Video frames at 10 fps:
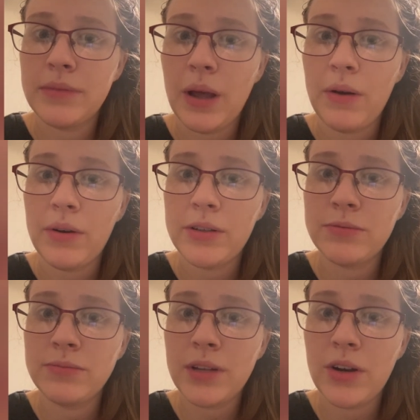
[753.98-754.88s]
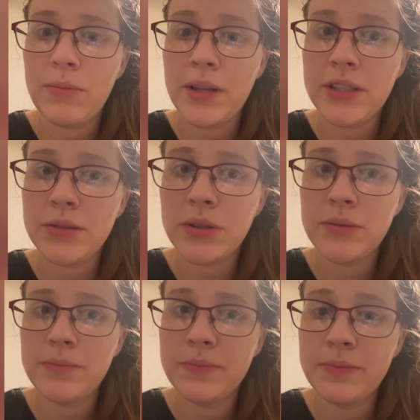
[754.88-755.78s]
I don't know about this one.
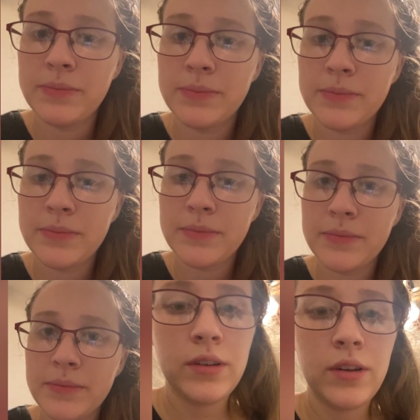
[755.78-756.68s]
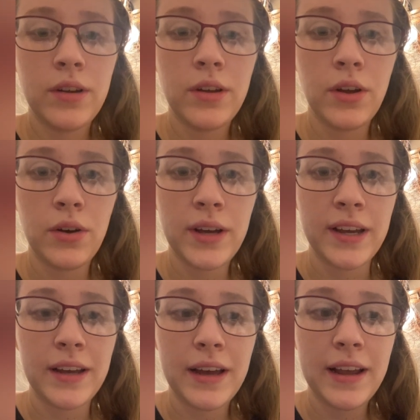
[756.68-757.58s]
Okay,
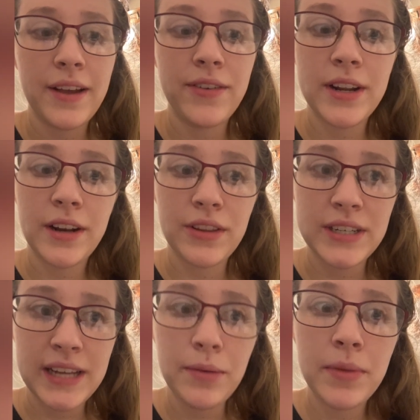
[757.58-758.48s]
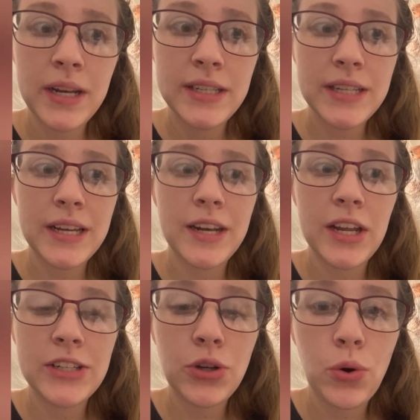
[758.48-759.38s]
I give it another 10 minutes and
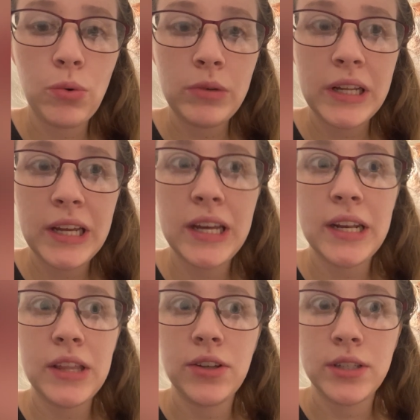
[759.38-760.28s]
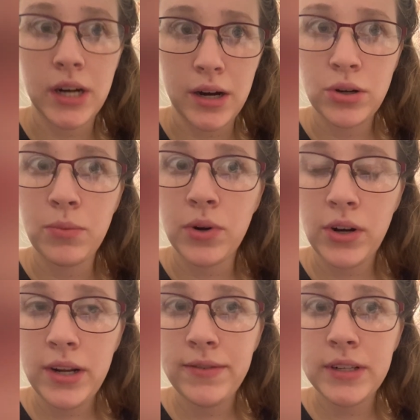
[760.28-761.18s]
it's only heating the top. So I'm
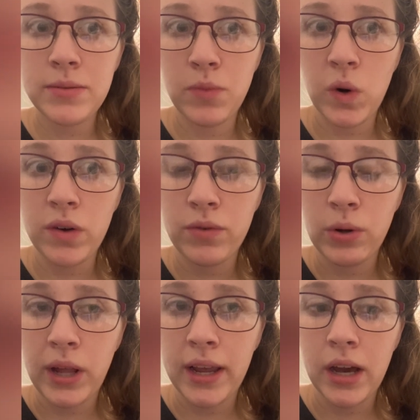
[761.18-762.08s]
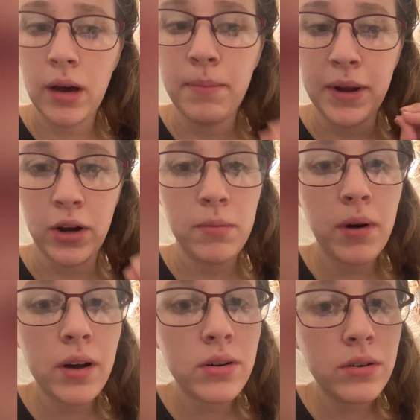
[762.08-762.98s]
wondering if it's more for like a bigger
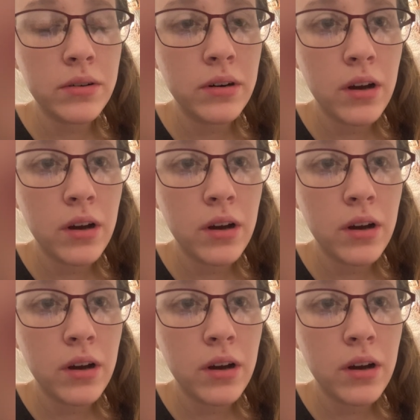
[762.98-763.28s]
bottle.